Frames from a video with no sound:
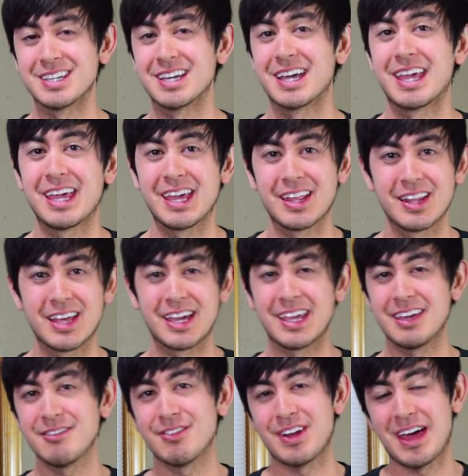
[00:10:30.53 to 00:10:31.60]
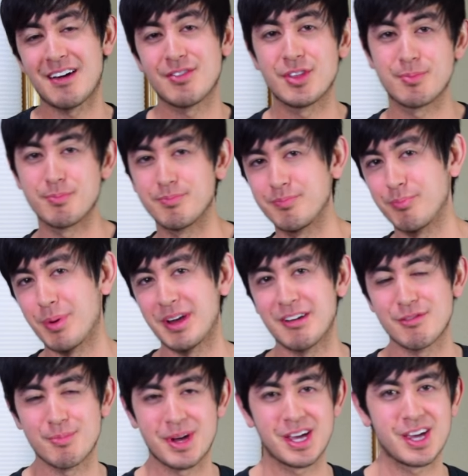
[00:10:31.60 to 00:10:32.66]
I can't like even have the butt
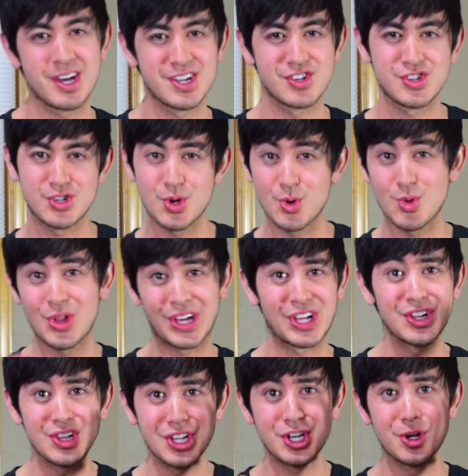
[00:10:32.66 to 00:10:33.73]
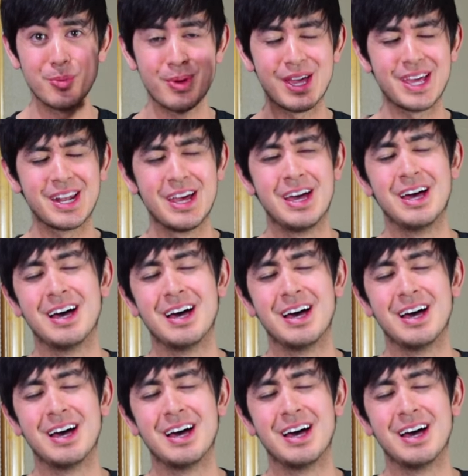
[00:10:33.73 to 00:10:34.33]
of my gun show like a little bit.